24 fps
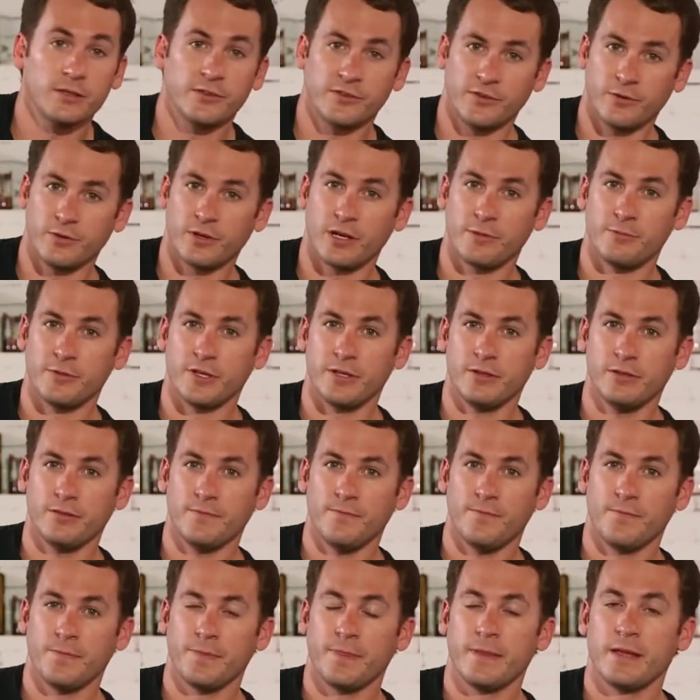See what I mean?
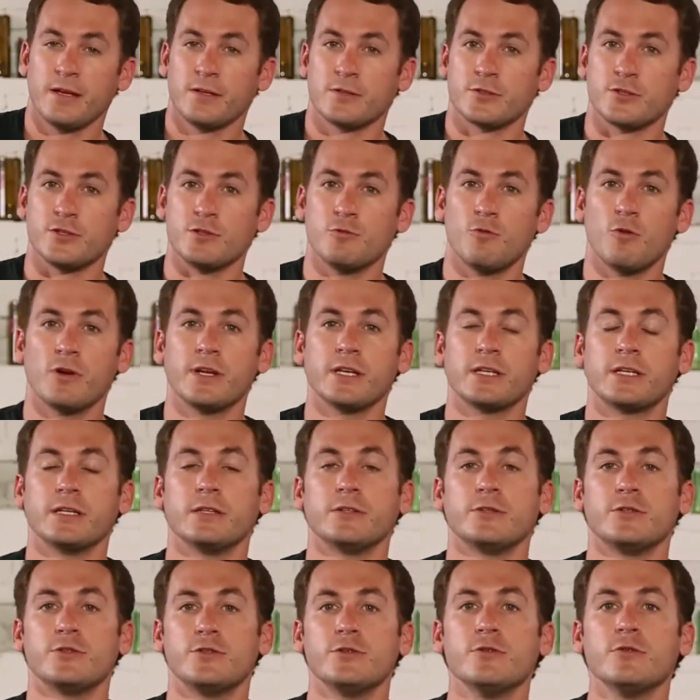So you want to
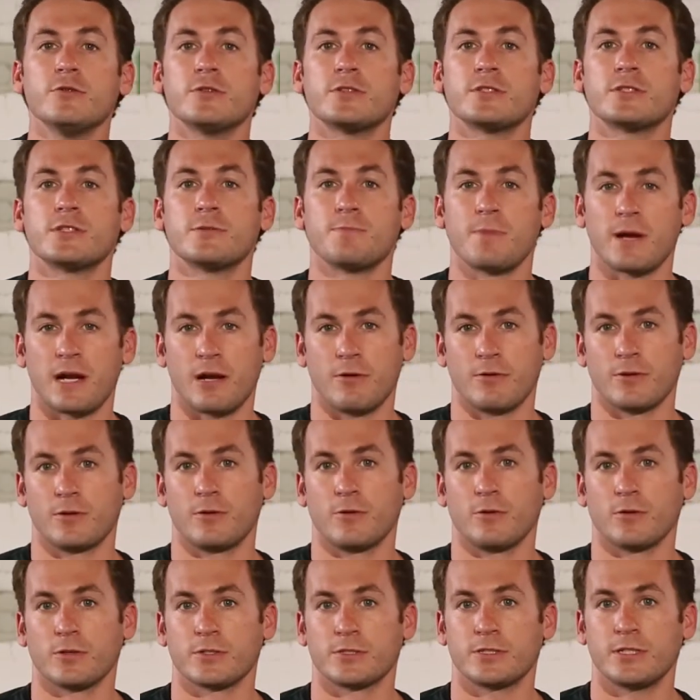get used to power
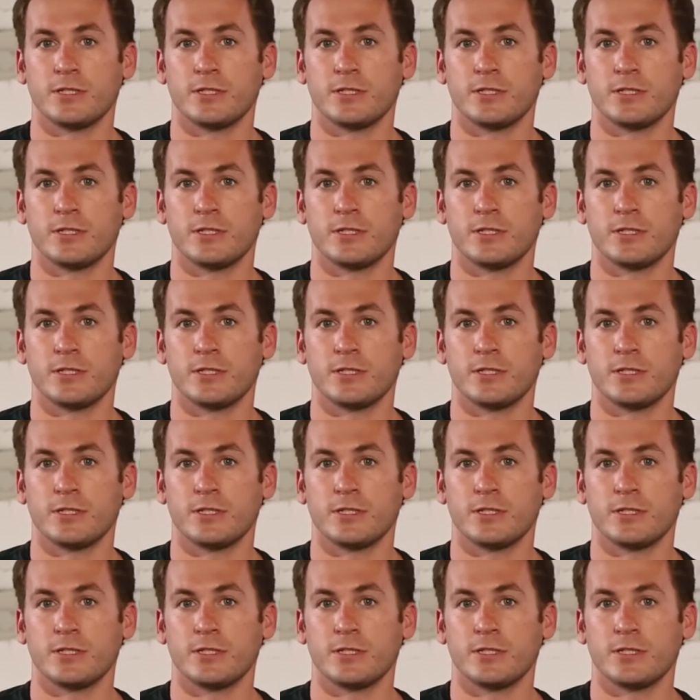chords,